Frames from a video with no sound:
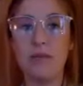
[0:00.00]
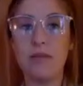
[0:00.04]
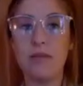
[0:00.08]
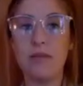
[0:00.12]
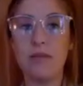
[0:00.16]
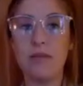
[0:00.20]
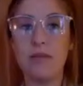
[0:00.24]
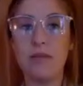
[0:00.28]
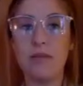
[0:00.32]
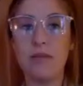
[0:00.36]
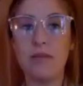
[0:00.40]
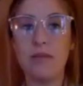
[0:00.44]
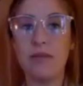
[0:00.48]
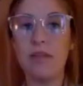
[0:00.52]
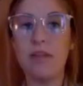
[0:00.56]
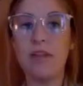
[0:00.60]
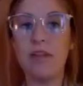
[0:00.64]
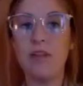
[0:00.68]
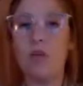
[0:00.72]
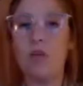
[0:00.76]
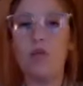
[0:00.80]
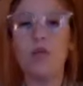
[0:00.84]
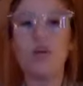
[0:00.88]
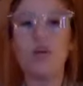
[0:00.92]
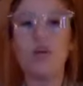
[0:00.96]

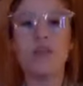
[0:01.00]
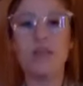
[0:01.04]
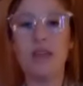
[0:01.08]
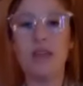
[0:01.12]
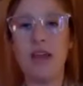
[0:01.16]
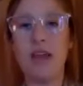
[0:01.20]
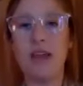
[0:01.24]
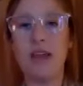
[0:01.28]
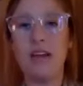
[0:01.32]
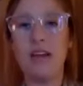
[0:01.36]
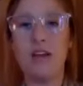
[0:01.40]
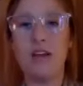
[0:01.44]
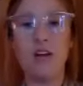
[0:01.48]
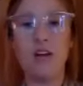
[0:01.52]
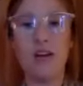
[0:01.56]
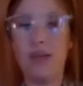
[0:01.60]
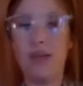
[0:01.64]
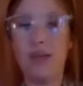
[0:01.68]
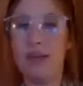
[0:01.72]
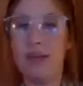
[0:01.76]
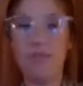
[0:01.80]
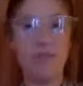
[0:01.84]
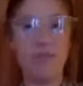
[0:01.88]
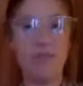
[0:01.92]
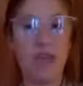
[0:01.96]
completely worth
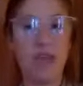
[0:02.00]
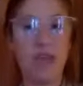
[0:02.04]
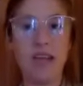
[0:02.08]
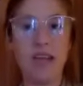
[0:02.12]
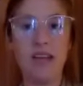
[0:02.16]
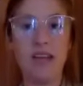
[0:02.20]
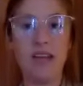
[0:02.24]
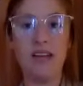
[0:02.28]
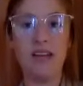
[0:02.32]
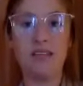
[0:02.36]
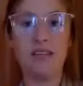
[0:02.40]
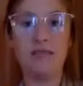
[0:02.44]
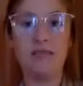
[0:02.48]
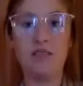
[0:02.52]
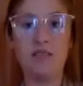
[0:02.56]
any